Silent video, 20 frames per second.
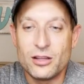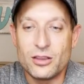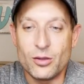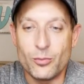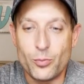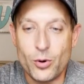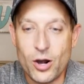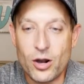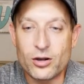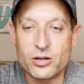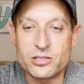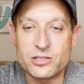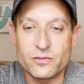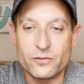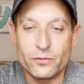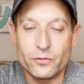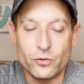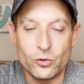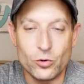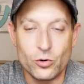the parks in
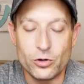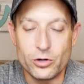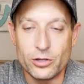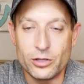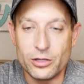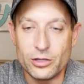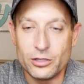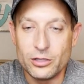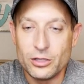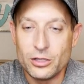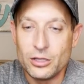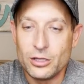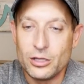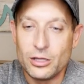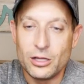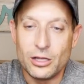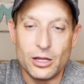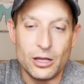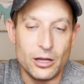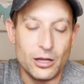Florida
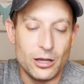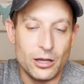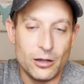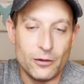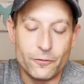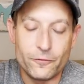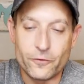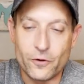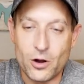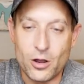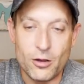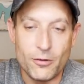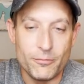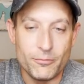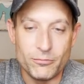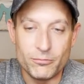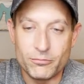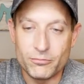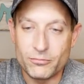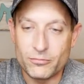
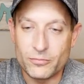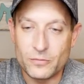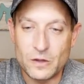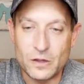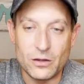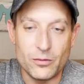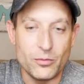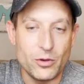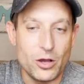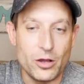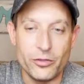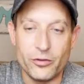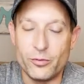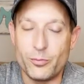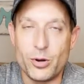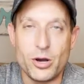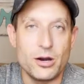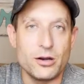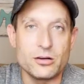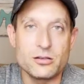from the other
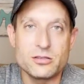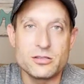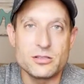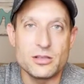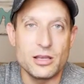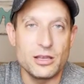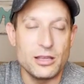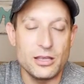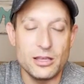parks. Like,